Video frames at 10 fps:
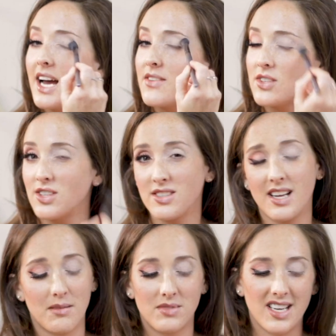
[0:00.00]
I have to
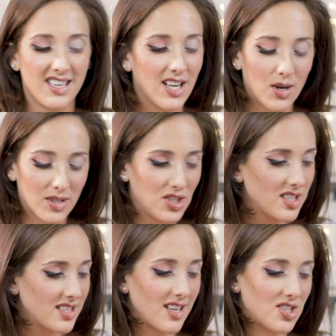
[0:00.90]
learn. It's
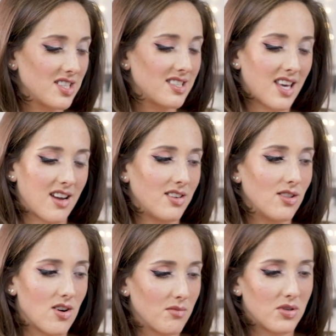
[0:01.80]
just such a scary
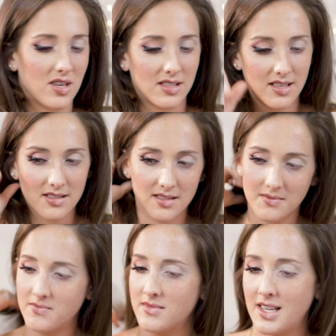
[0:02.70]
long process.